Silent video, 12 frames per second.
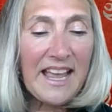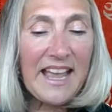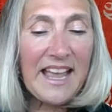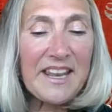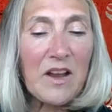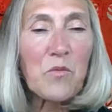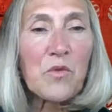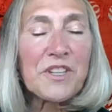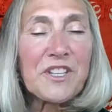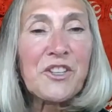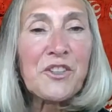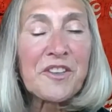And I
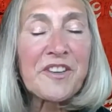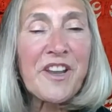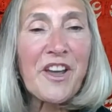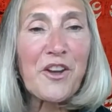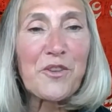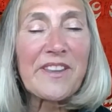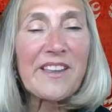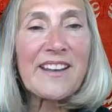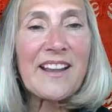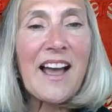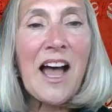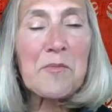want you to know
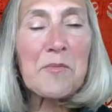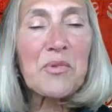that I